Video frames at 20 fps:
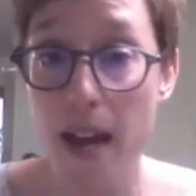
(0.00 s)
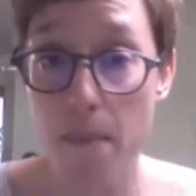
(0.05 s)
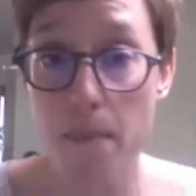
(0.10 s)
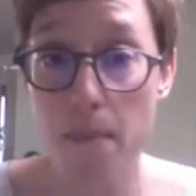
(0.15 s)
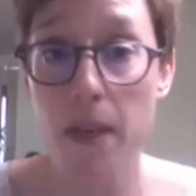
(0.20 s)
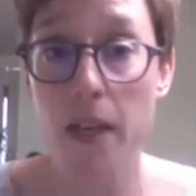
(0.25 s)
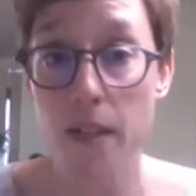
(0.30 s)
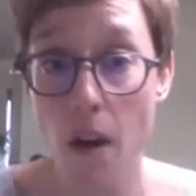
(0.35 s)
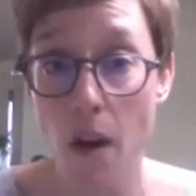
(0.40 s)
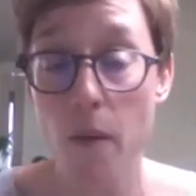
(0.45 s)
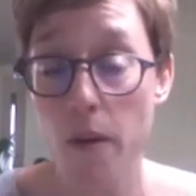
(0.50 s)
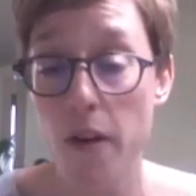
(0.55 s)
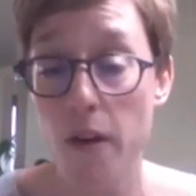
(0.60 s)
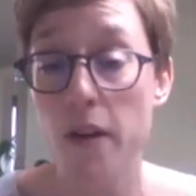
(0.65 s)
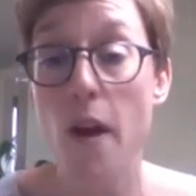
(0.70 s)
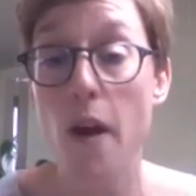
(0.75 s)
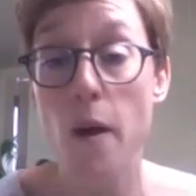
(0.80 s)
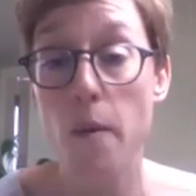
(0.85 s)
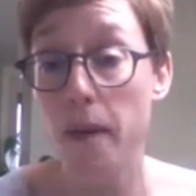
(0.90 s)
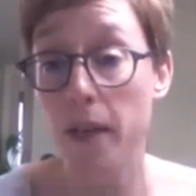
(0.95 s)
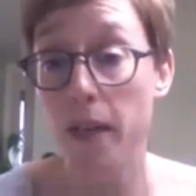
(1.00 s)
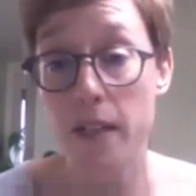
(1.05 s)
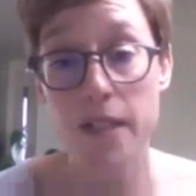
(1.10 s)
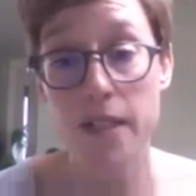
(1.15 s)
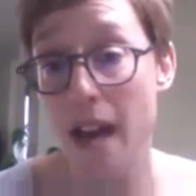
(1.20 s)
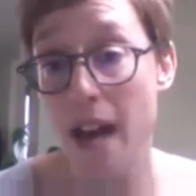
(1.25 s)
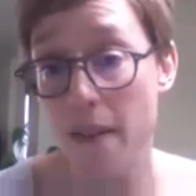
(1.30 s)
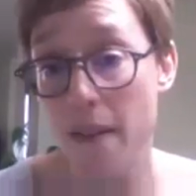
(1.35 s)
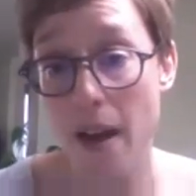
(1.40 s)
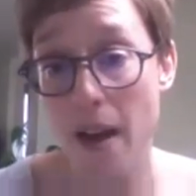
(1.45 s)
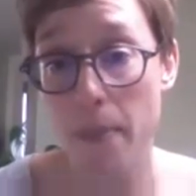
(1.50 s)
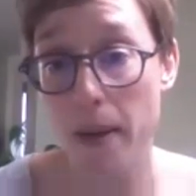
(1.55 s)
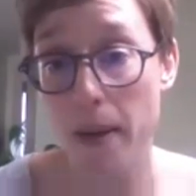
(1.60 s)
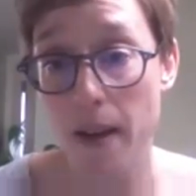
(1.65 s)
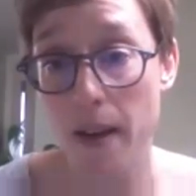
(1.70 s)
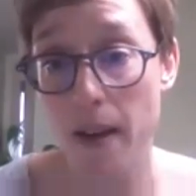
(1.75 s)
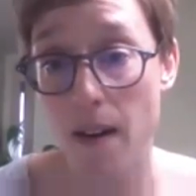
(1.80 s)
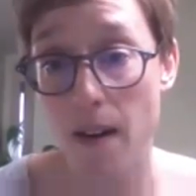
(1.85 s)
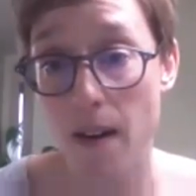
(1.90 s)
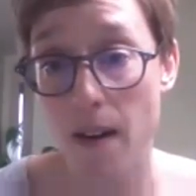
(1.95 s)
Because I want to know, because now that
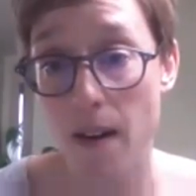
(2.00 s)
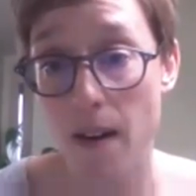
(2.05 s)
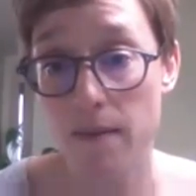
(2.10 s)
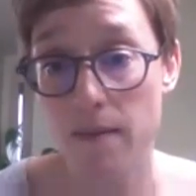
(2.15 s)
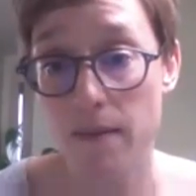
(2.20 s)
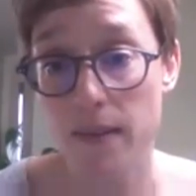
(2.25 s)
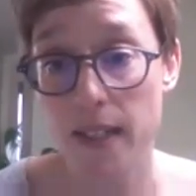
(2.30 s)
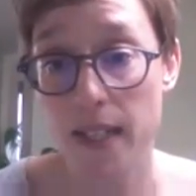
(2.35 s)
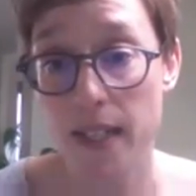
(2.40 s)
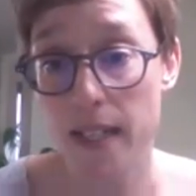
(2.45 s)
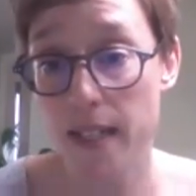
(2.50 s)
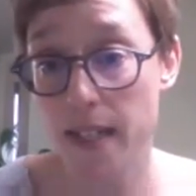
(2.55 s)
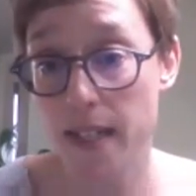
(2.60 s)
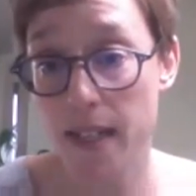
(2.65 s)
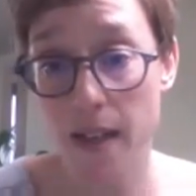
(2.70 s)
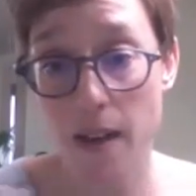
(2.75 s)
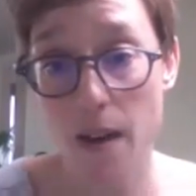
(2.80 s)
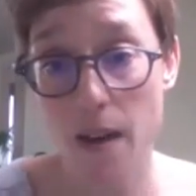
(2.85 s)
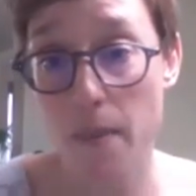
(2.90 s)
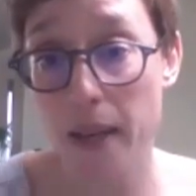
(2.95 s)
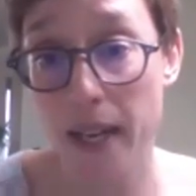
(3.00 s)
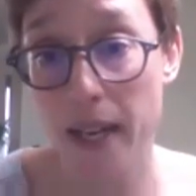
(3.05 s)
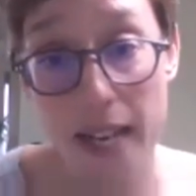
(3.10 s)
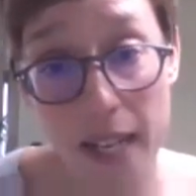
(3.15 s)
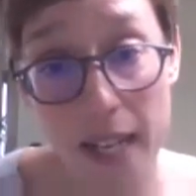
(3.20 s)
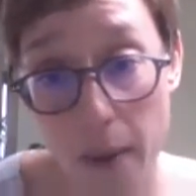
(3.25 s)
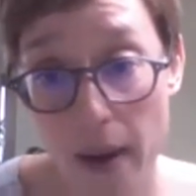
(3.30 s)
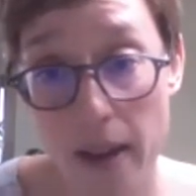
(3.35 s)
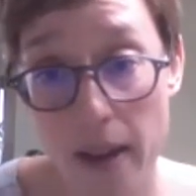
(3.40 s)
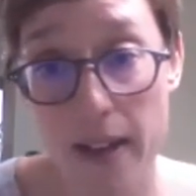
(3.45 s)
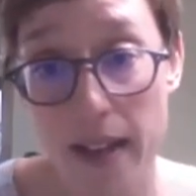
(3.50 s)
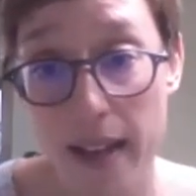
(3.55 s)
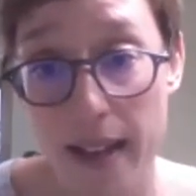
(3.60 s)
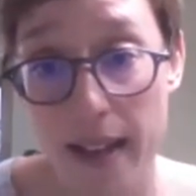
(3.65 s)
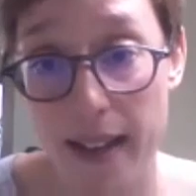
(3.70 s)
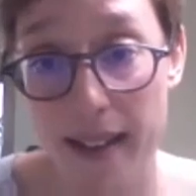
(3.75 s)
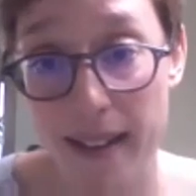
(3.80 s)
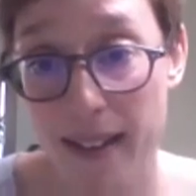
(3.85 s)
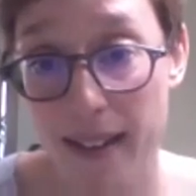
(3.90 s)
PR isn't coming anywhere near